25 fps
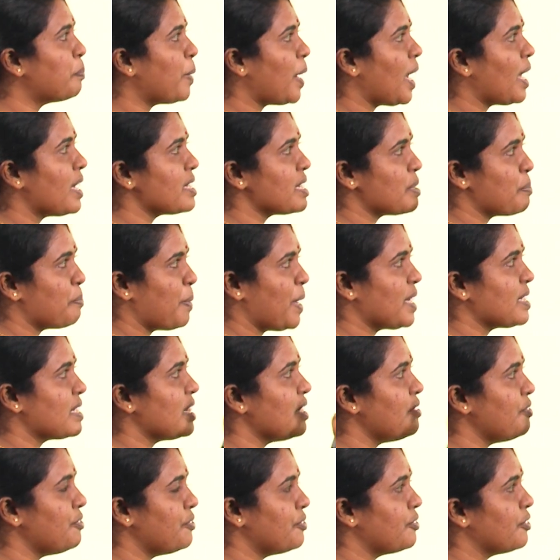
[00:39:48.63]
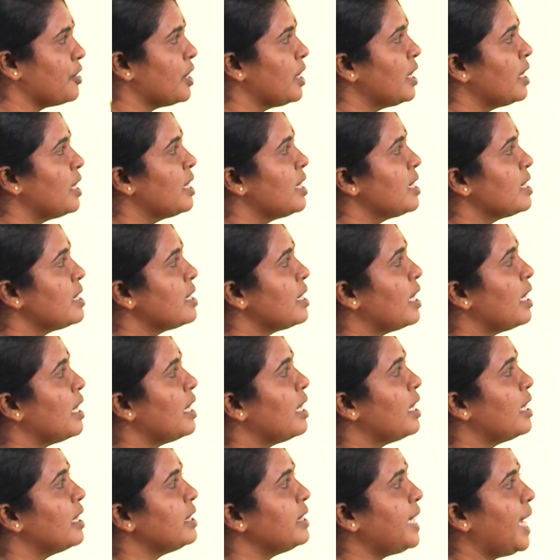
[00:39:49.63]
Past passive
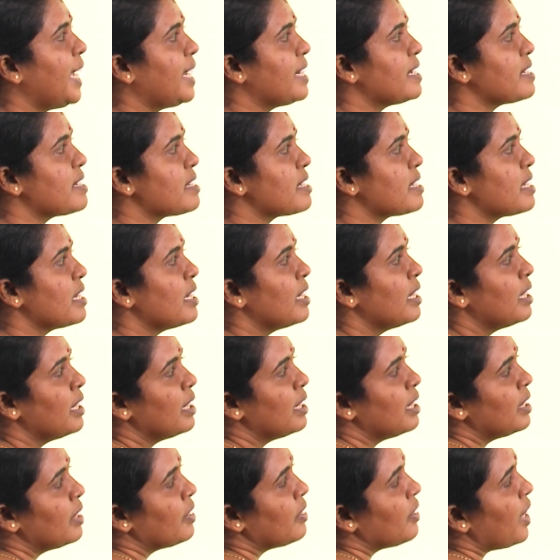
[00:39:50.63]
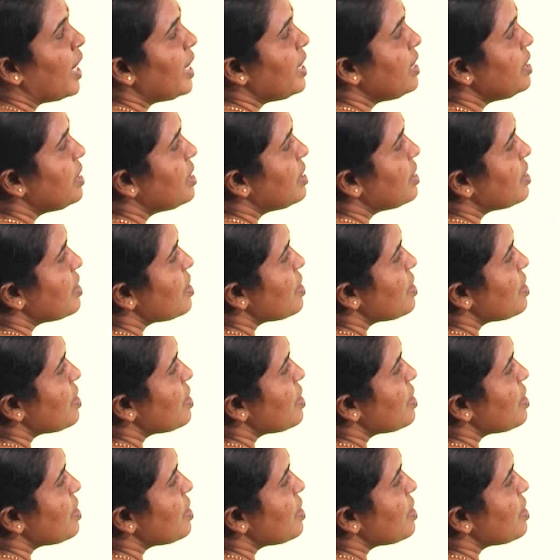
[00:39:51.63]
tense, right?